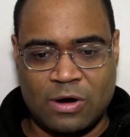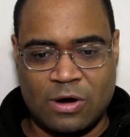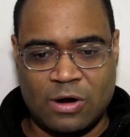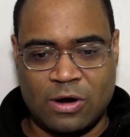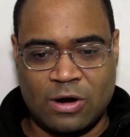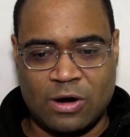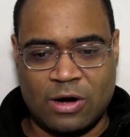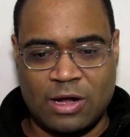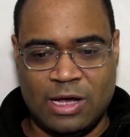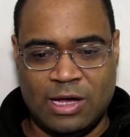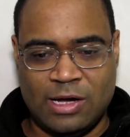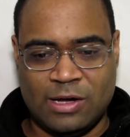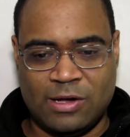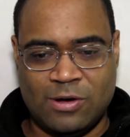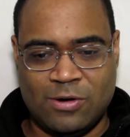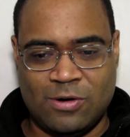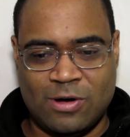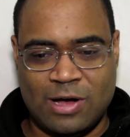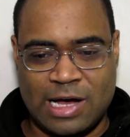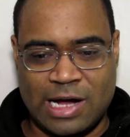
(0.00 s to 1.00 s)
Her
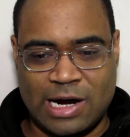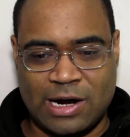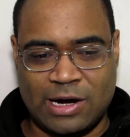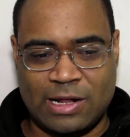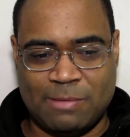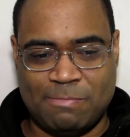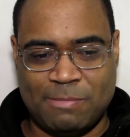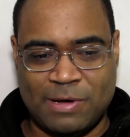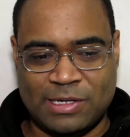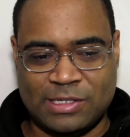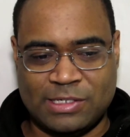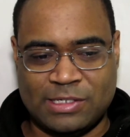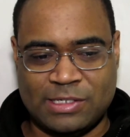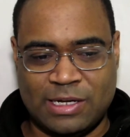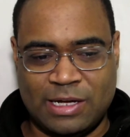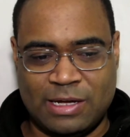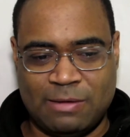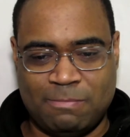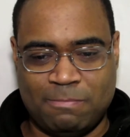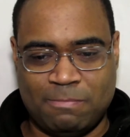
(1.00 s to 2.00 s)
uncle hired a bunch
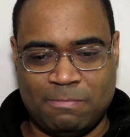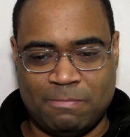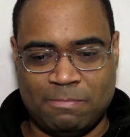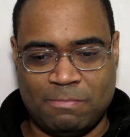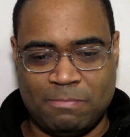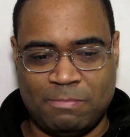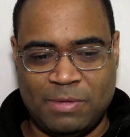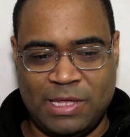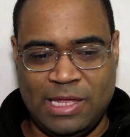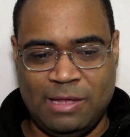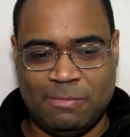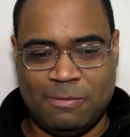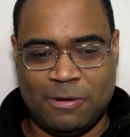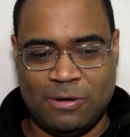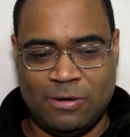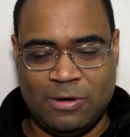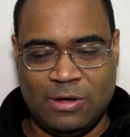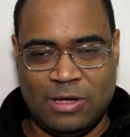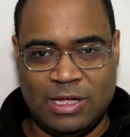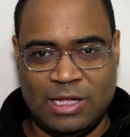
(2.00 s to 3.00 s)
of
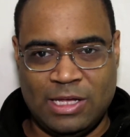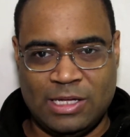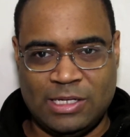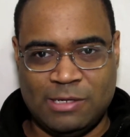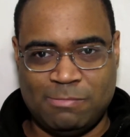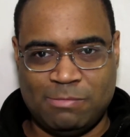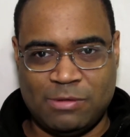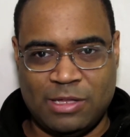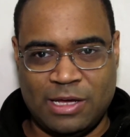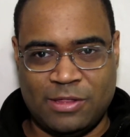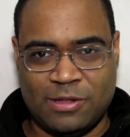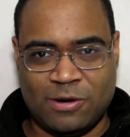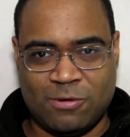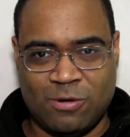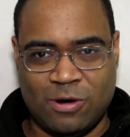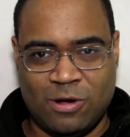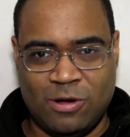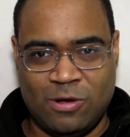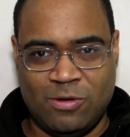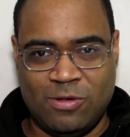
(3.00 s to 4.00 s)
people to play the
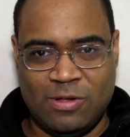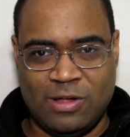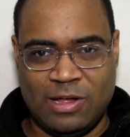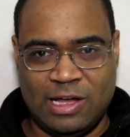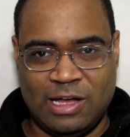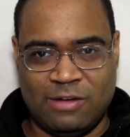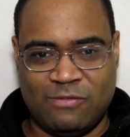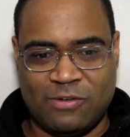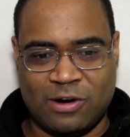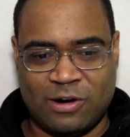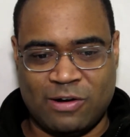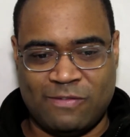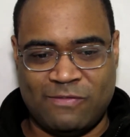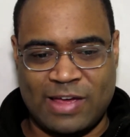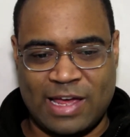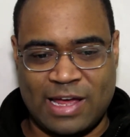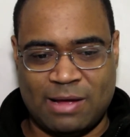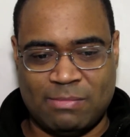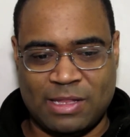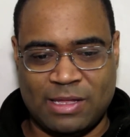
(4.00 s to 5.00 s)
role of her
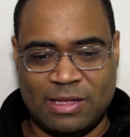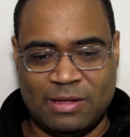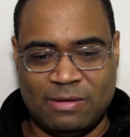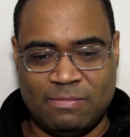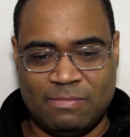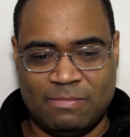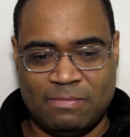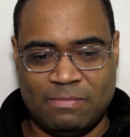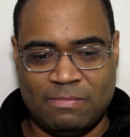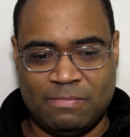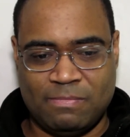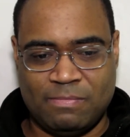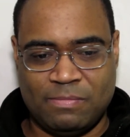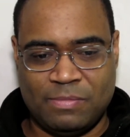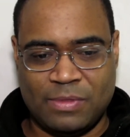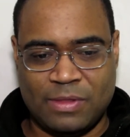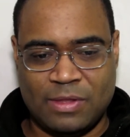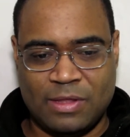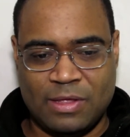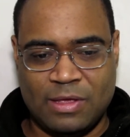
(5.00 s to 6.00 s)
family.
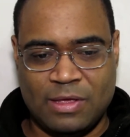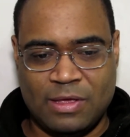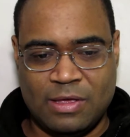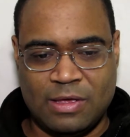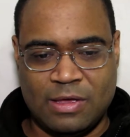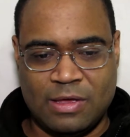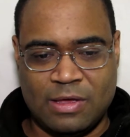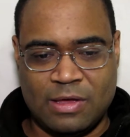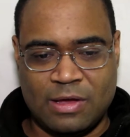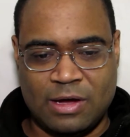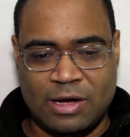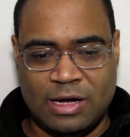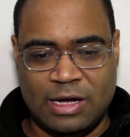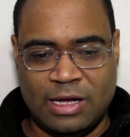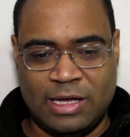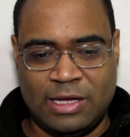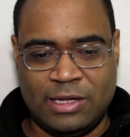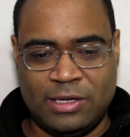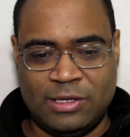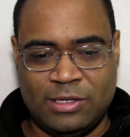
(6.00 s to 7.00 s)

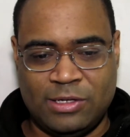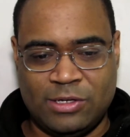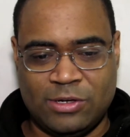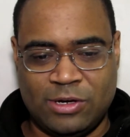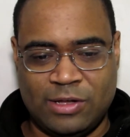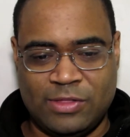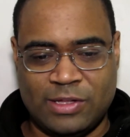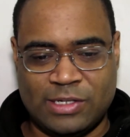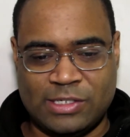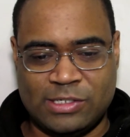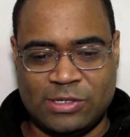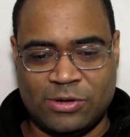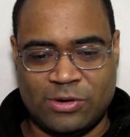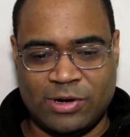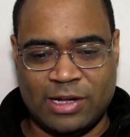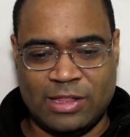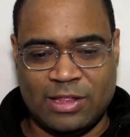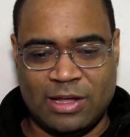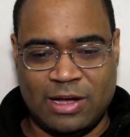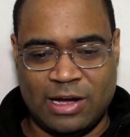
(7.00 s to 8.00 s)
I enjoy the
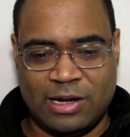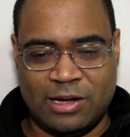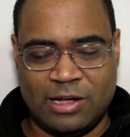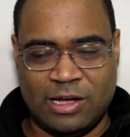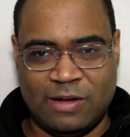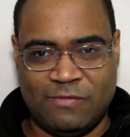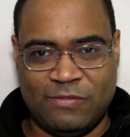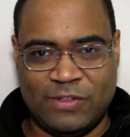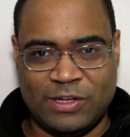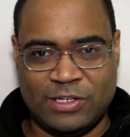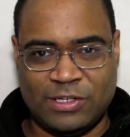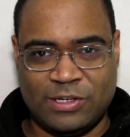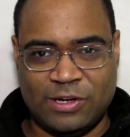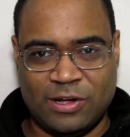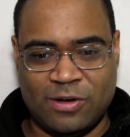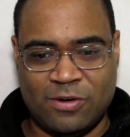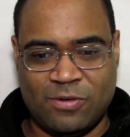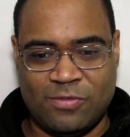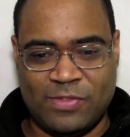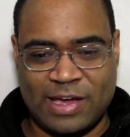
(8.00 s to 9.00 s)
storyline of the
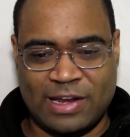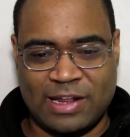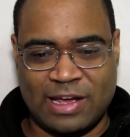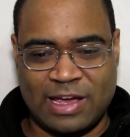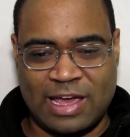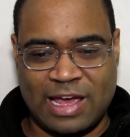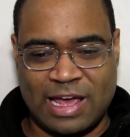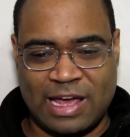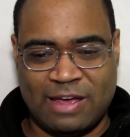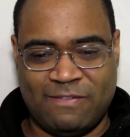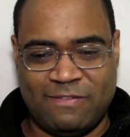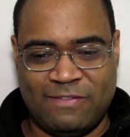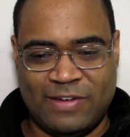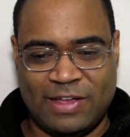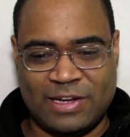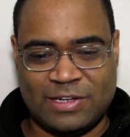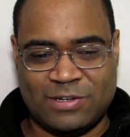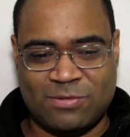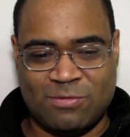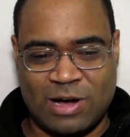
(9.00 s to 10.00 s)
show that I have
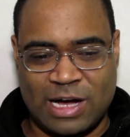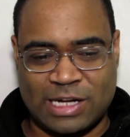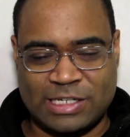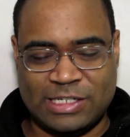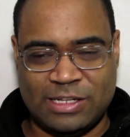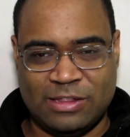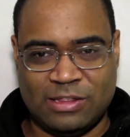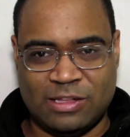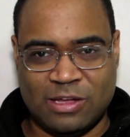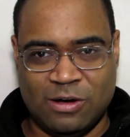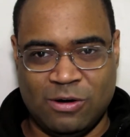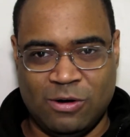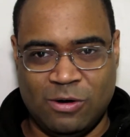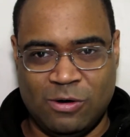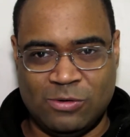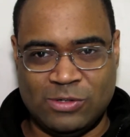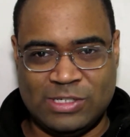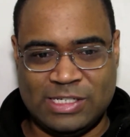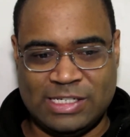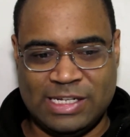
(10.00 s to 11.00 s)
finished watching the
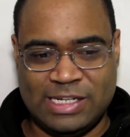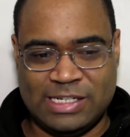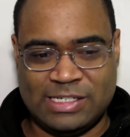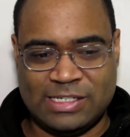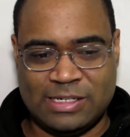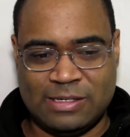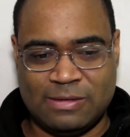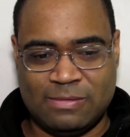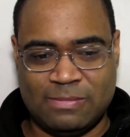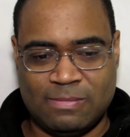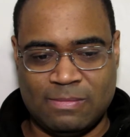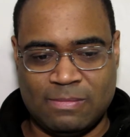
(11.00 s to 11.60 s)
whole season.